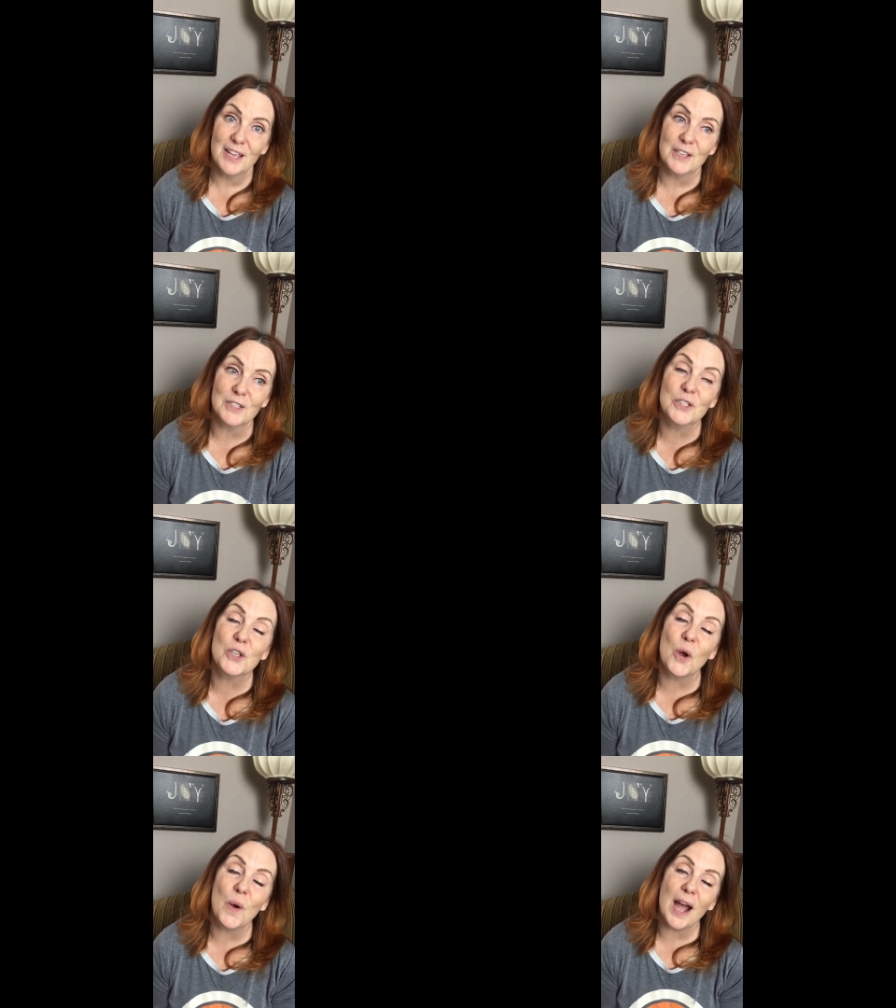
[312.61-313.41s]
And
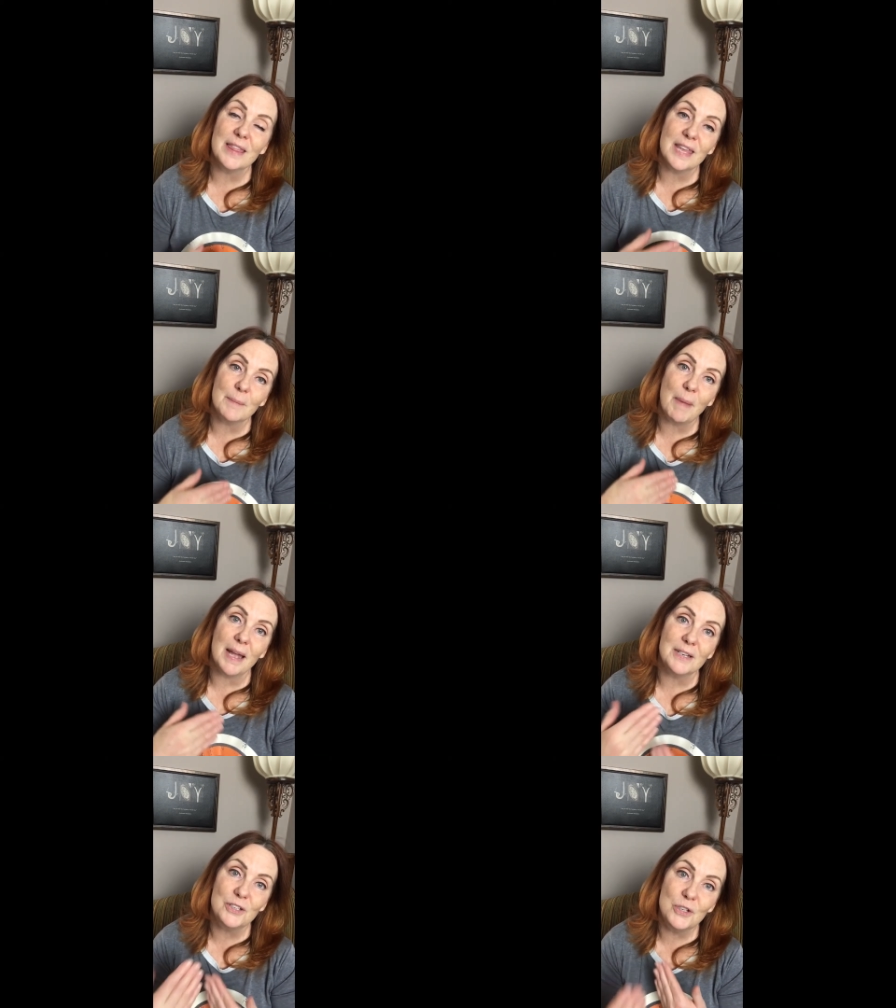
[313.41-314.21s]
so I think
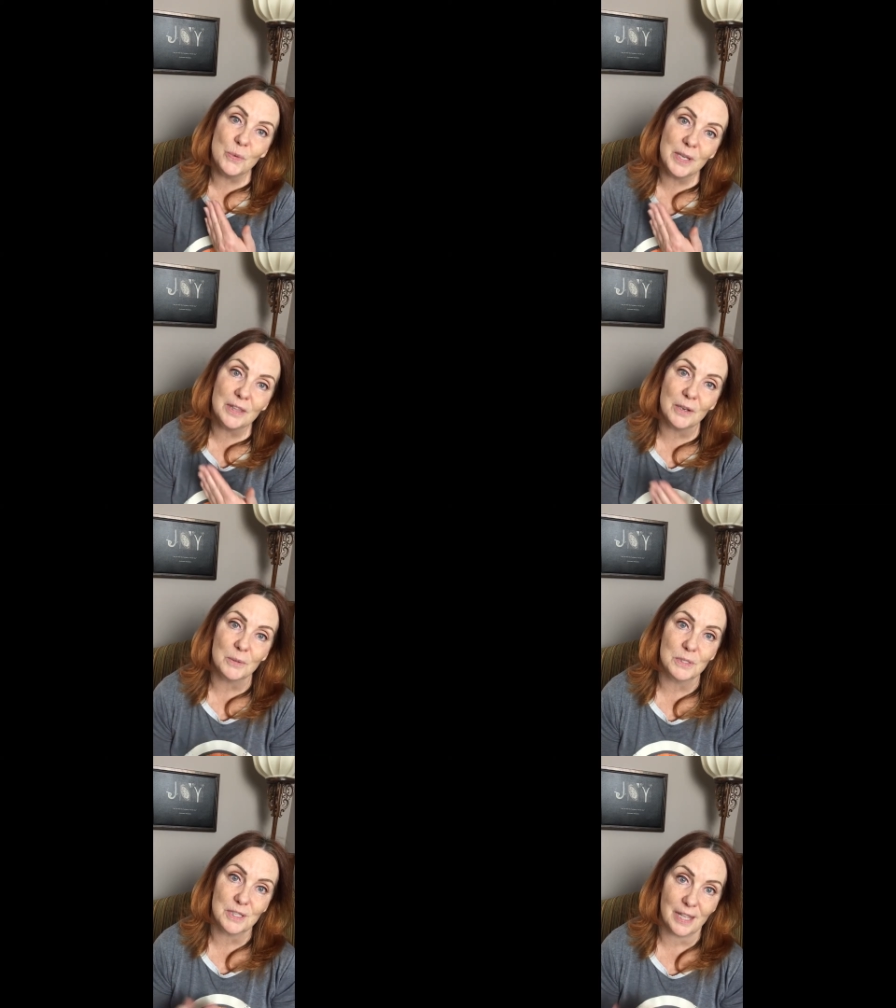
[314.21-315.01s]
by doing
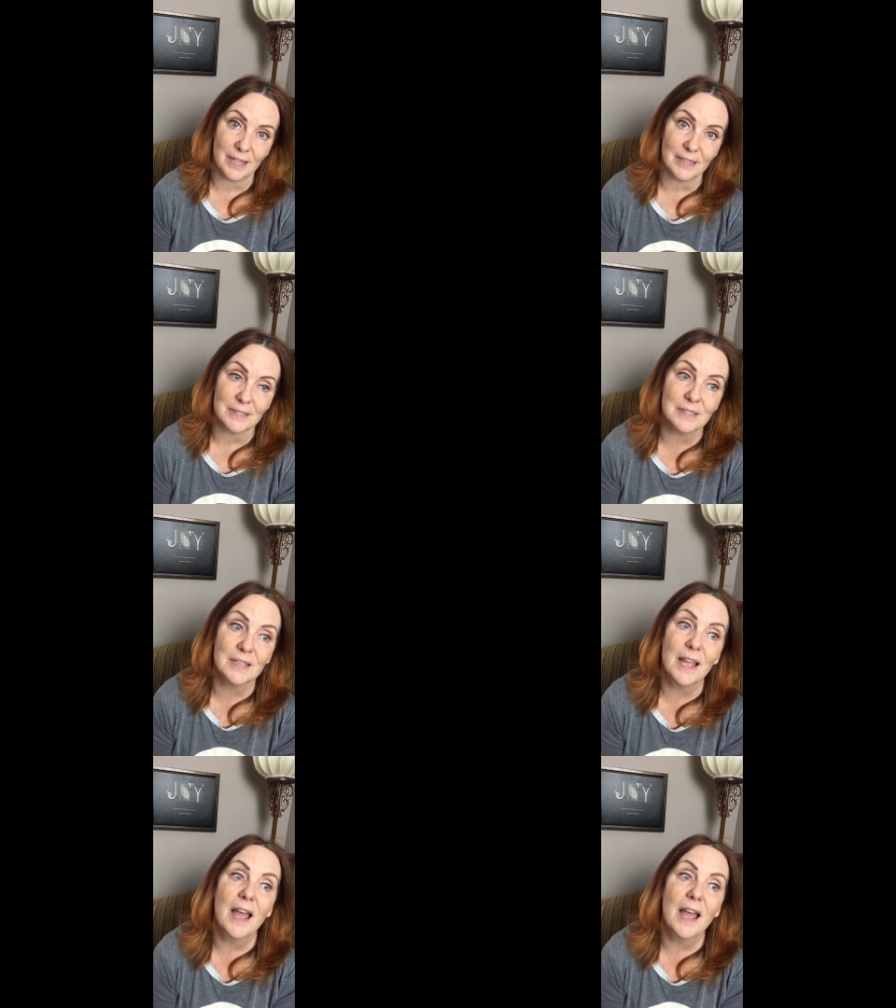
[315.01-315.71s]
those things